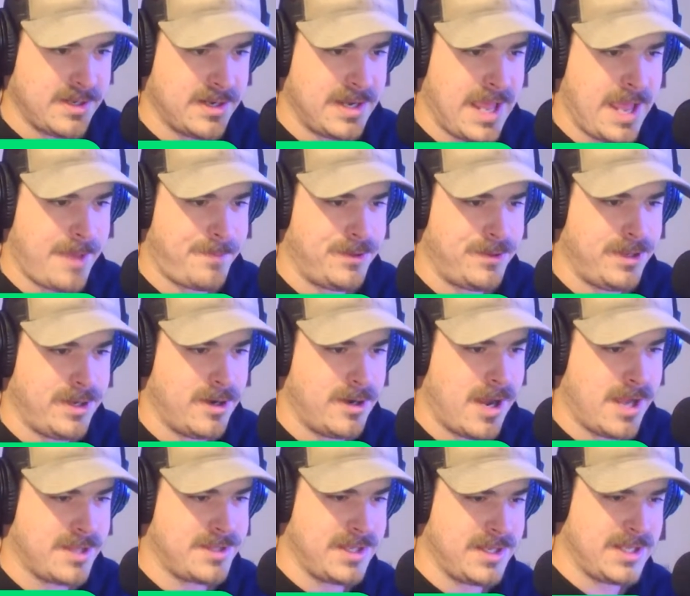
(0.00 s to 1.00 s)
could happen there.
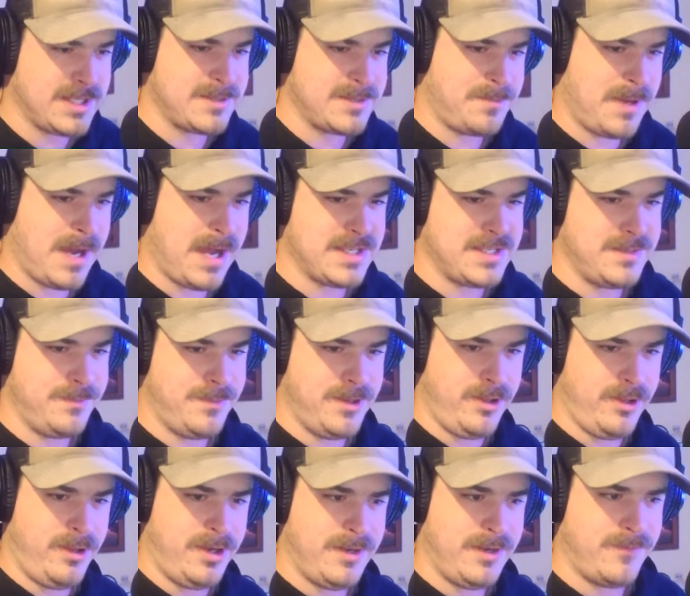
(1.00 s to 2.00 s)
I think it's a
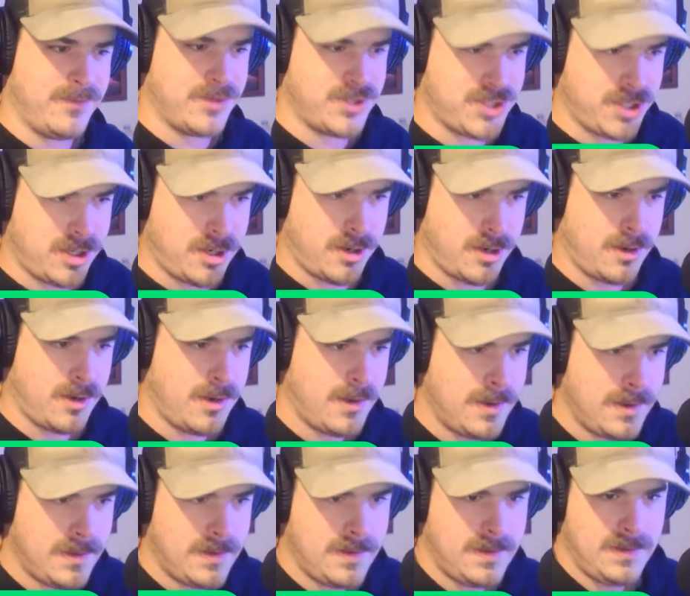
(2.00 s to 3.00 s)
possibility for sure.
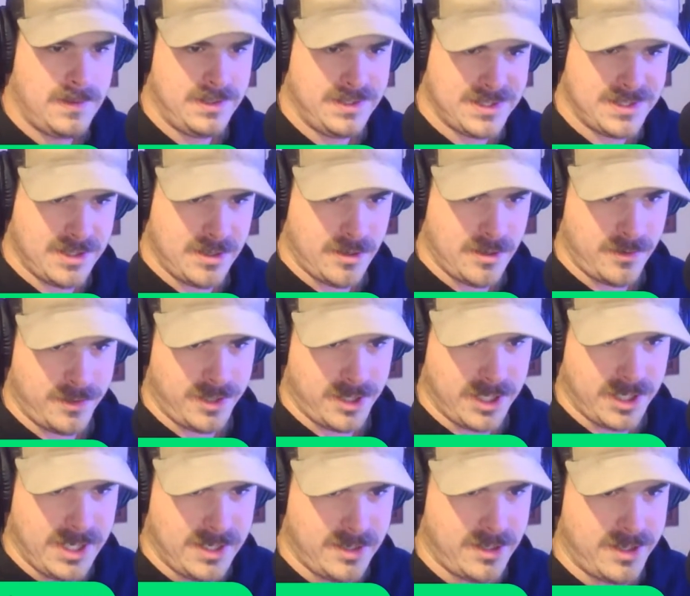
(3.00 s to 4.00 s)
So you're
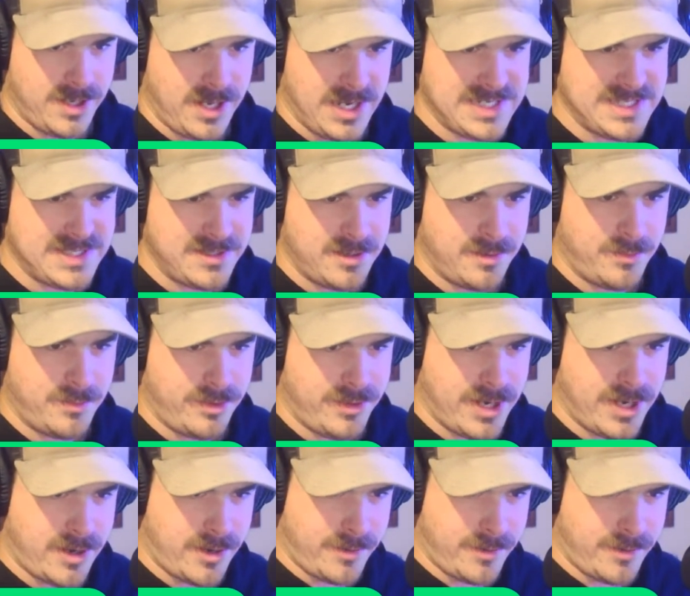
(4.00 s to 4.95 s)
getting a nice number there